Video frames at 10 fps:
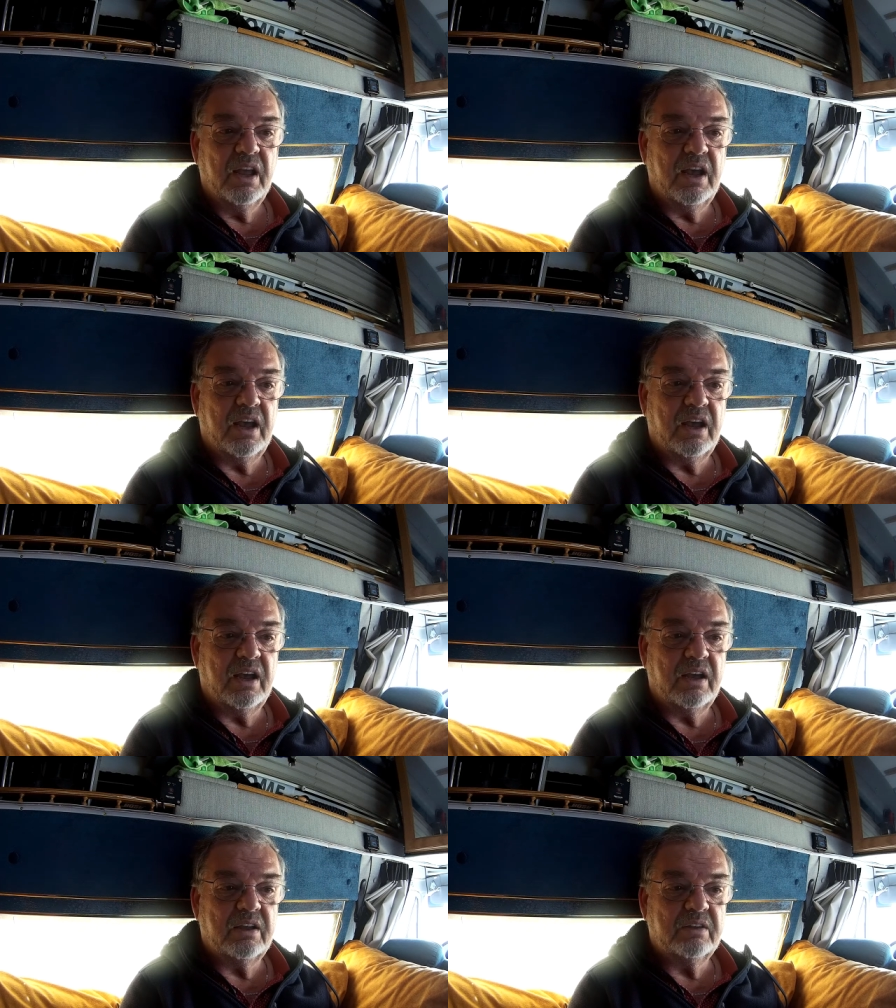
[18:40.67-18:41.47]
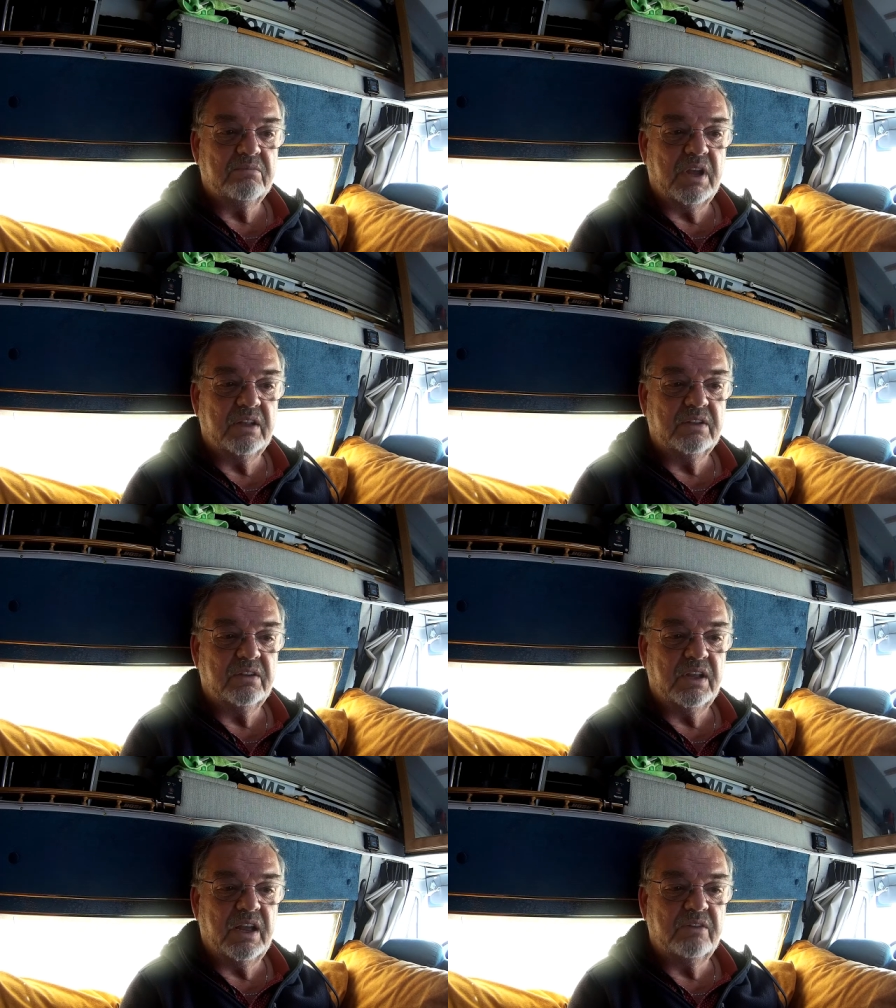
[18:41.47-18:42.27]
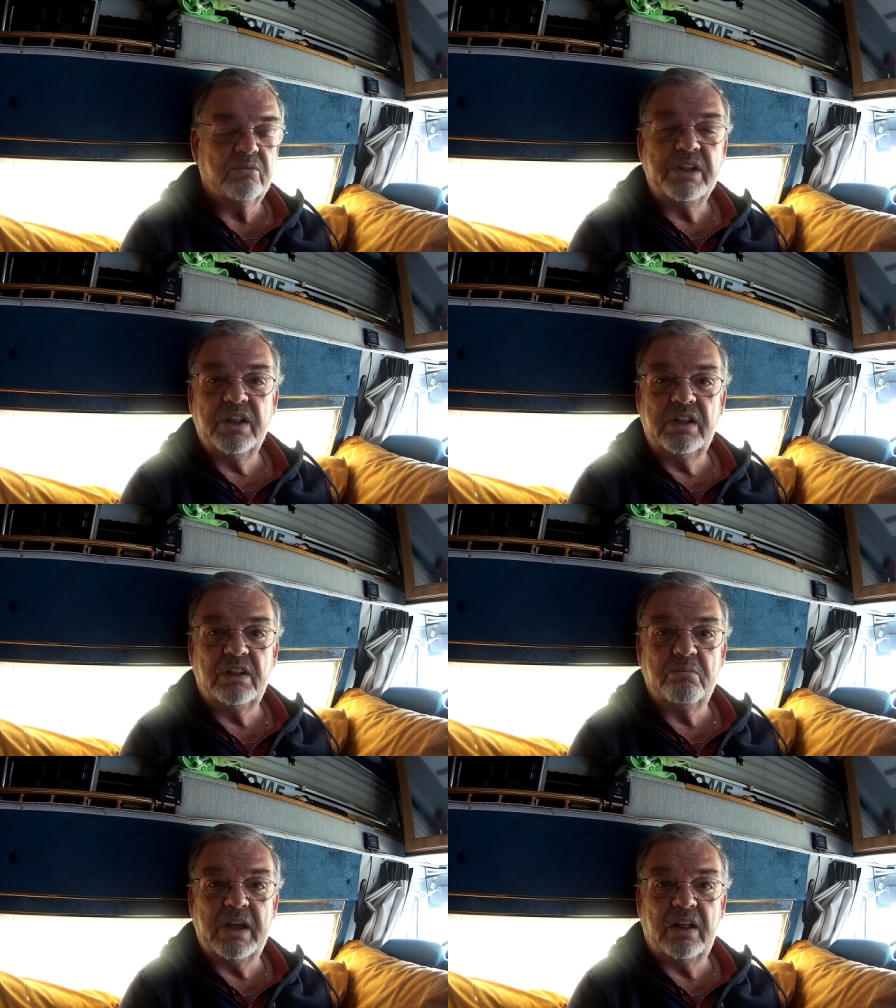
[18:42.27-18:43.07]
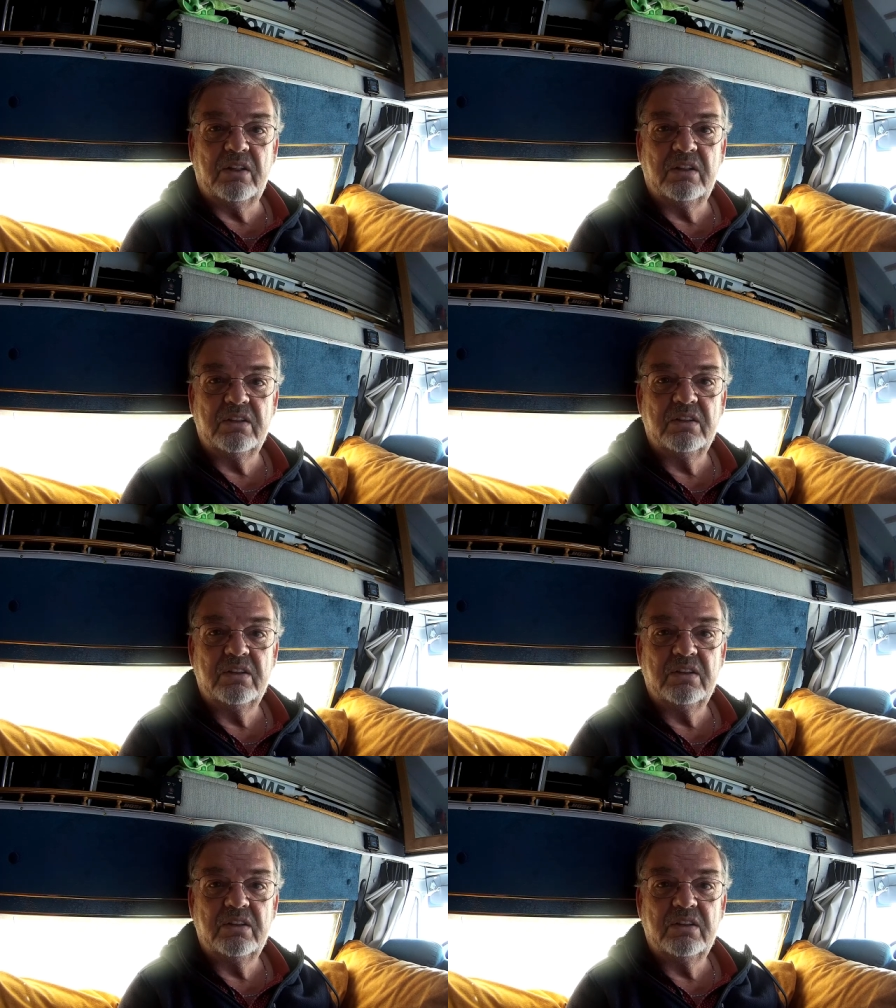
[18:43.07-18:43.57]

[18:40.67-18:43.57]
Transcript: Uh, and, and, ring the little bell